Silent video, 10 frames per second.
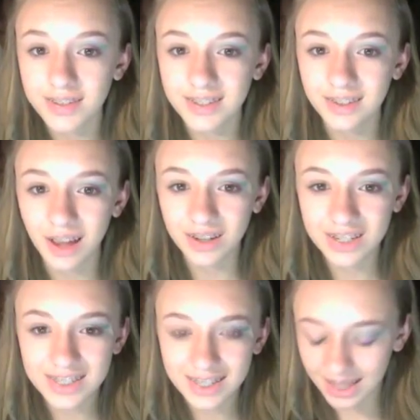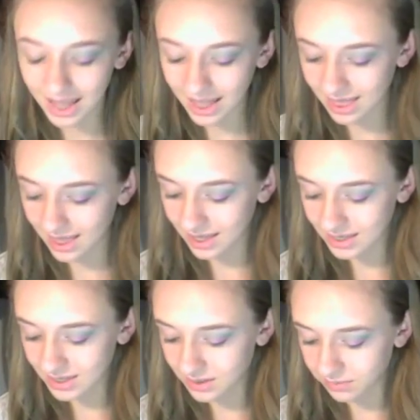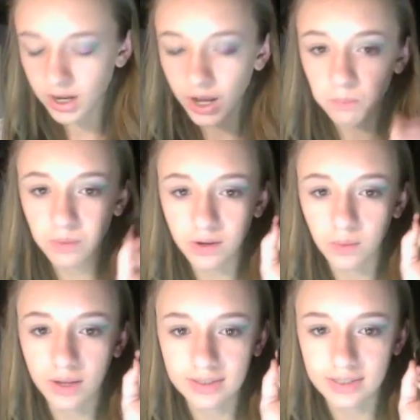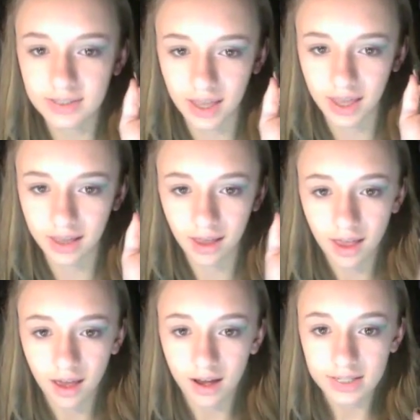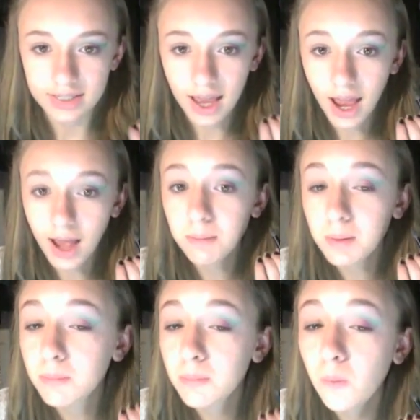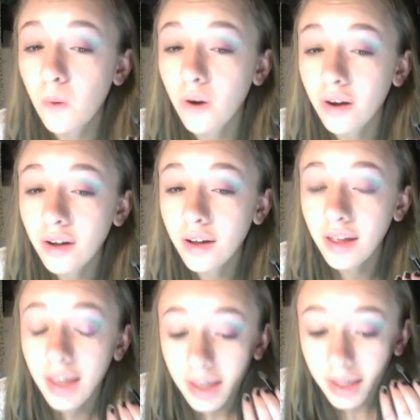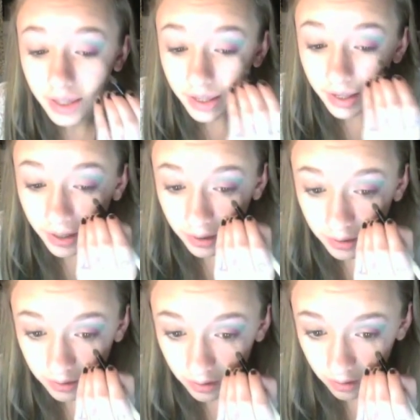So now I just look like this, and we're going to take a tad bit more and